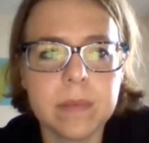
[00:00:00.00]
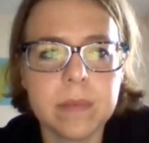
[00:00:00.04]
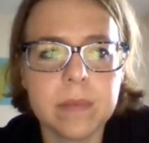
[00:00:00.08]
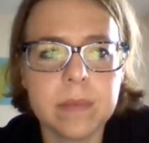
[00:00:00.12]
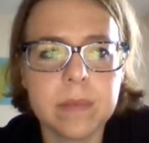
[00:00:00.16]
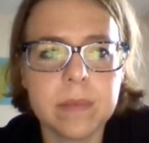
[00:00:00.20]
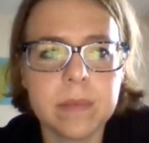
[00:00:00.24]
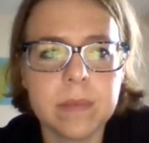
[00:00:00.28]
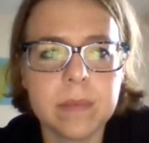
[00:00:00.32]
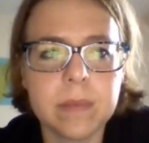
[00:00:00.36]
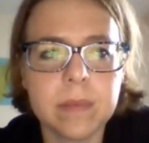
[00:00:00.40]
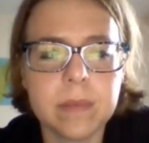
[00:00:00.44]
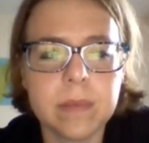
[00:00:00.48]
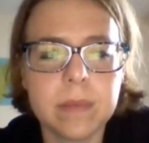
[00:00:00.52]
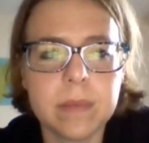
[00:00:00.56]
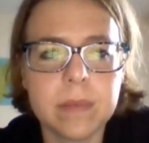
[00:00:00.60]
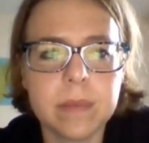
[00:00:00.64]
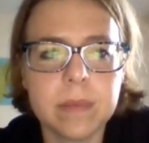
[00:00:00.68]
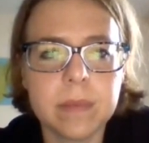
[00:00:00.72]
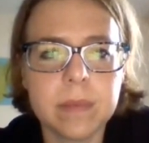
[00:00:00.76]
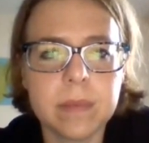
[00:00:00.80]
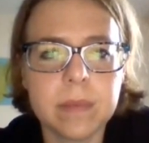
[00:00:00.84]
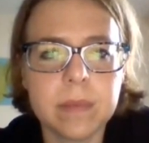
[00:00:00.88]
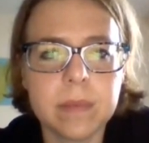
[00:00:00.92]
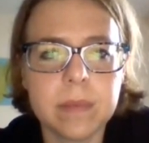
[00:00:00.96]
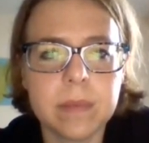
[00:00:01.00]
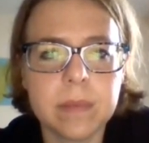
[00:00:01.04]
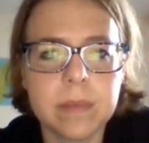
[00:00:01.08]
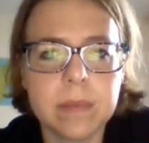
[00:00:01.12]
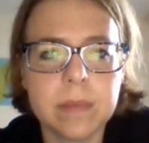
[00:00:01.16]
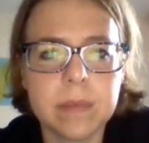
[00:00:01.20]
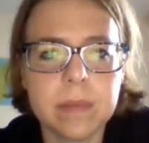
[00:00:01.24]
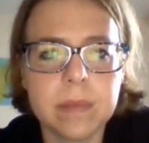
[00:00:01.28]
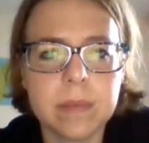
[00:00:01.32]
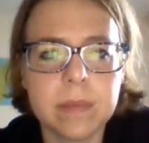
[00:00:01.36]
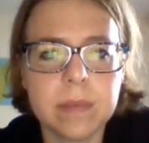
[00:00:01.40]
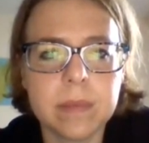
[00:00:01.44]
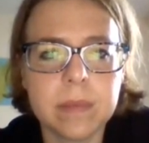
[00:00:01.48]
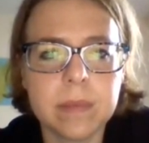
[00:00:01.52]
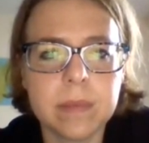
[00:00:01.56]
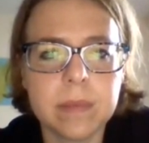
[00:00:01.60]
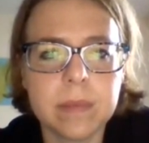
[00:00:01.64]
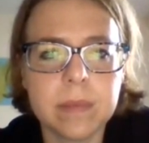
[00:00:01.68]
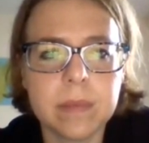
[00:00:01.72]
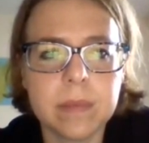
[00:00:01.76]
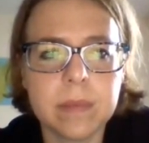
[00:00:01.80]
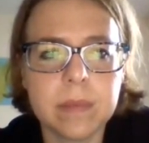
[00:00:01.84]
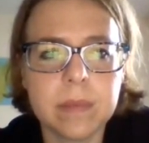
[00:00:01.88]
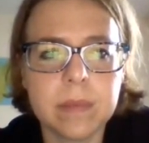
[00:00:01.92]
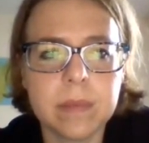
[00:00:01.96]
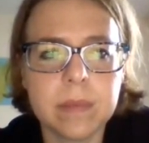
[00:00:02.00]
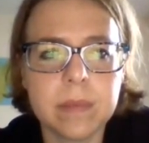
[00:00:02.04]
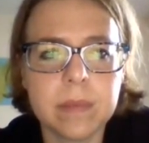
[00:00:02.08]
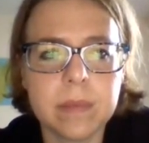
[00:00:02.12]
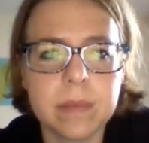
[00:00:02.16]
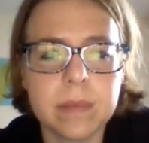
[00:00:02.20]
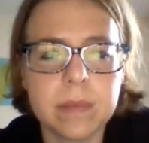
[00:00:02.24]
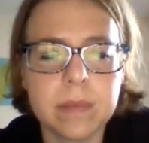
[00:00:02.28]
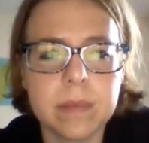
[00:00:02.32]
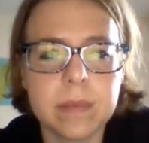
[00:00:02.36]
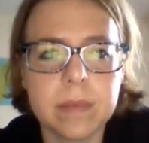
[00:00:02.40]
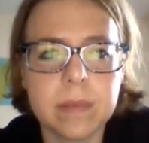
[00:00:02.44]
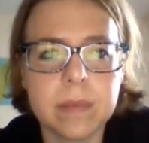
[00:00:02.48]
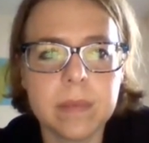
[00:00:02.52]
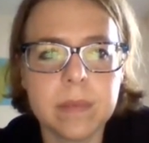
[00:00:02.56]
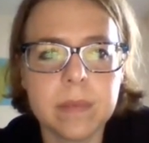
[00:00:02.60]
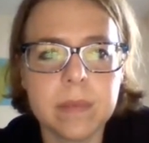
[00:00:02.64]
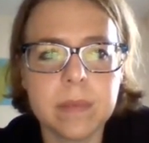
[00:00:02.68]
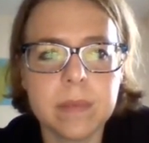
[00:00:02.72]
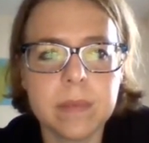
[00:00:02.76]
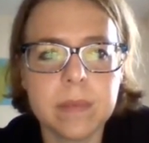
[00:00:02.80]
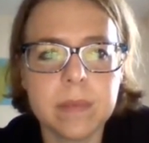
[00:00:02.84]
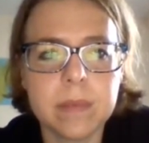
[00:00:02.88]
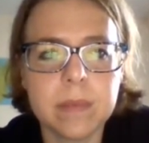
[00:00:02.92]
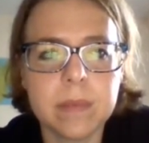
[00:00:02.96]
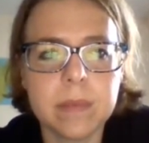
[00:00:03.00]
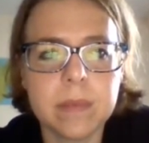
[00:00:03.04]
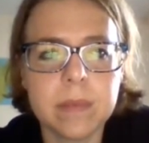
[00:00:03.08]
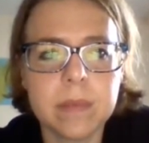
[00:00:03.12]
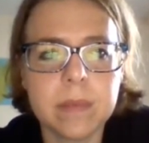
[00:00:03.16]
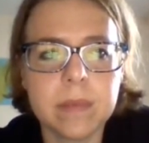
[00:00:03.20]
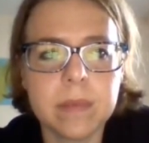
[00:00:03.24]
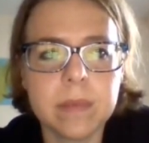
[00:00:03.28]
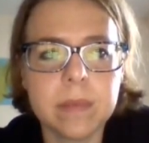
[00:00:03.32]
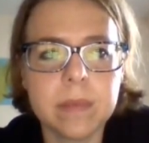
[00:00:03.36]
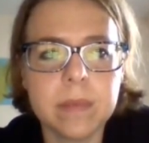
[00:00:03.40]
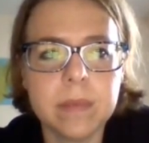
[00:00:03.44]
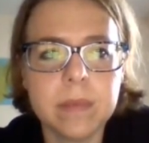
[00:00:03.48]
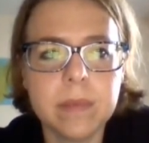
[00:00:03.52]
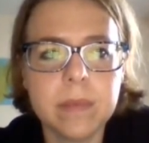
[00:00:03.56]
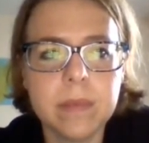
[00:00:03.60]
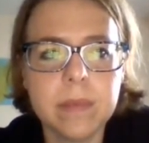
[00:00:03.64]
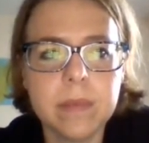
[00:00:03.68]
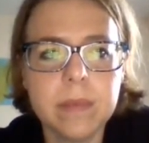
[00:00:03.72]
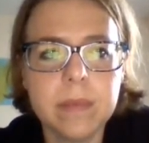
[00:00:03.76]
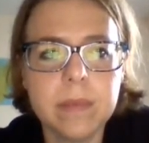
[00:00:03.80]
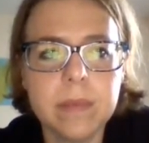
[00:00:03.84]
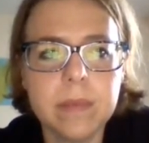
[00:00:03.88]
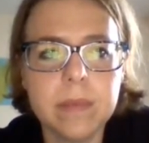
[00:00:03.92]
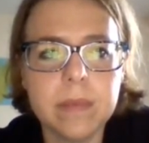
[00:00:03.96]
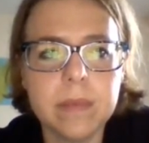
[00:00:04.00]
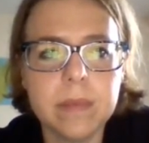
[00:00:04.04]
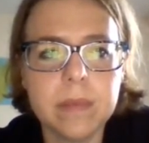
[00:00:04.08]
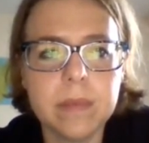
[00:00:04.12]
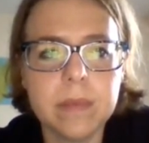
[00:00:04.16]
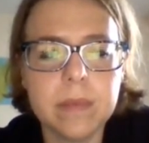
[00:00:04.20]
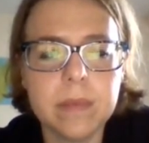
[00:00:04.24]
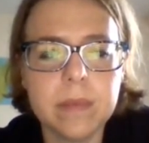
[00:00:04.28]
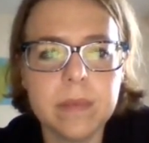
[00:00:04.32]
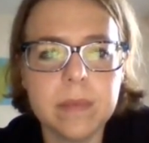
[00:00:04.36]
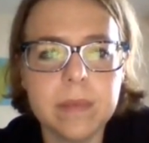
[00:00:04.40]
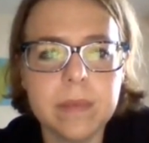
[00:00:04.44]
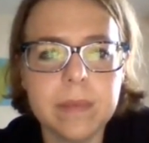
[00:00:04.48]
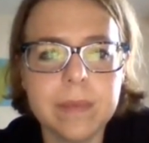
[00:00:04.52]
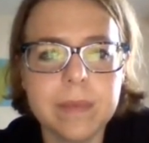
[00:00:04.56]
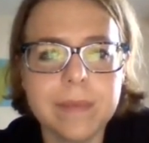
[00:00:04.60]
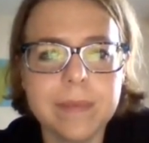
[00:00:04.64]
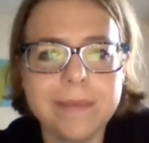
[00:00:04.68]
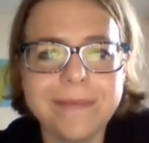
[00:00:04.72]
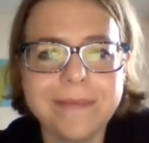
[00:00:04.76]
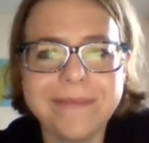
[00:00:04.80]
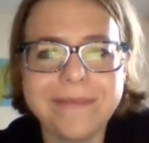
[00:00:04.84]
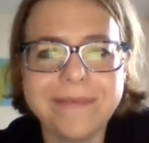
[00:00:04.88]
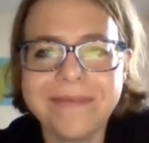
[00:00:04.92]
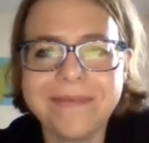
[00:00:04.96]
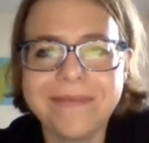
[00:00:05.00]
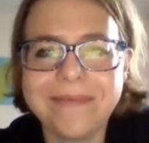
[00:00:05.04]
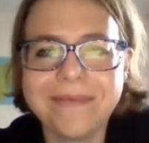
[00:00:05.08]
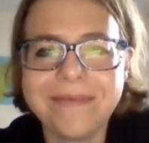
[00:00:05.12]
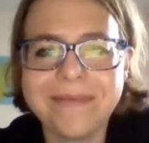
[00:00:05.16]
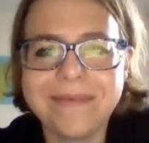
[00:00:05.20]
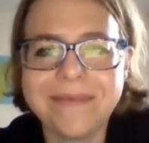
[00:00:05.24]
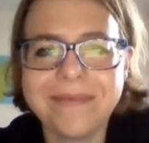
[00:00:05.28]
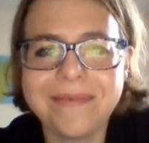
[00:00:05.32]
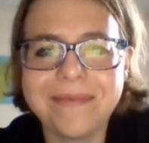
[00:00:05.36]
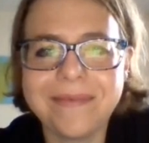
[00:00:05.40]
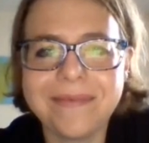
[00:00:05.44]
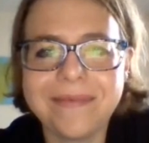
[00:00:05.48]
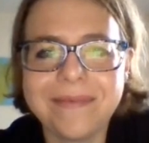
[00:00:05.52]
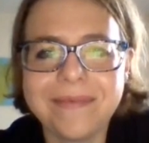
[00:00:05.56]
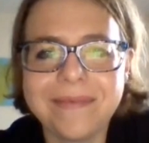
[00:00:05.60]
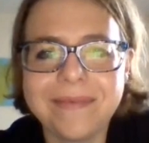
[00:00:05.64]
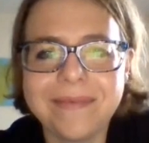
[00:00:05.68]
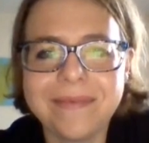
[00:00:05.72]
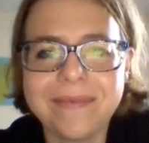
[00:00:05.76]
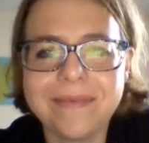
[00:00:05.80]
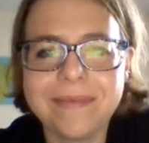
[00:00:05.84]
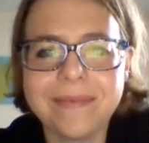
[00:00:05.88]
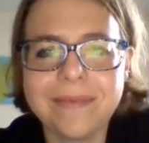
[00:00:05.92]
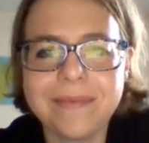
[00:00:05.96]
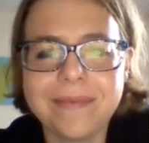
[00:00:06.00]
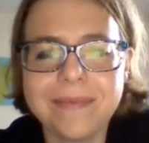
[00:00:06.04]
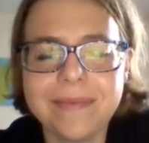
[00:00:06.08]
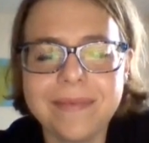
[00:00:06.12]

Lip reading: No words are spoken by the person on screen.